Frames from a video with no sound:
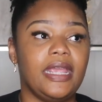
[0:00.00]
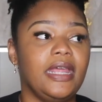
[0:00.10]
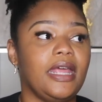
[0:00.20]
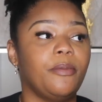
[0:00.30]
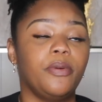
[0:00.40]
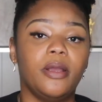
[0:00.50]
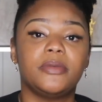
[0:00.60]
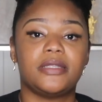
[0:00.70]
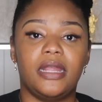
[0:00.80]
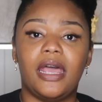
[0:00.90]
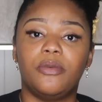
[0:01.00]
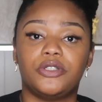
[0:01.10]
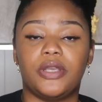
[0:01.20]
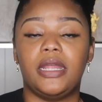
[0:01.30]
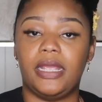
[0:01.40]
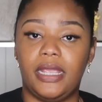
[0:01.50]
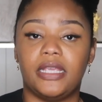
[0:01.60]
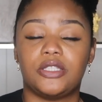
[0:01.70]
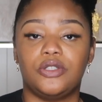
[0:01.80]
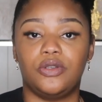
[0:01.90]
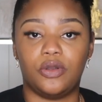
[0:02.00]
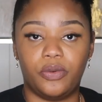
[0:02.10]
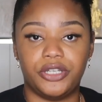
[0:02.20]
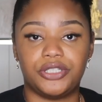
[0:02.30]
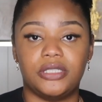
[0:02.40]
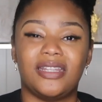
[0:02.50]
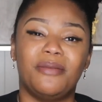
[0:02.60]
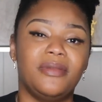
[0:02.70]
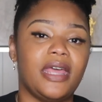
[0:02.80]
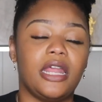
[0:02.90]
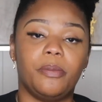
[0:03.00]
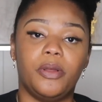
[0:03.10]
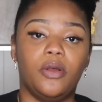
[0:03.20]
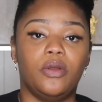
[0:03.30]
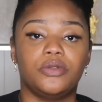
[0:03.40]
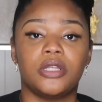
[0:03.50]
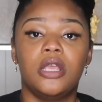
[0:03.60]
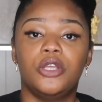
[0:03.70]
and I promise that I will try to answer your questions. I'm not opposed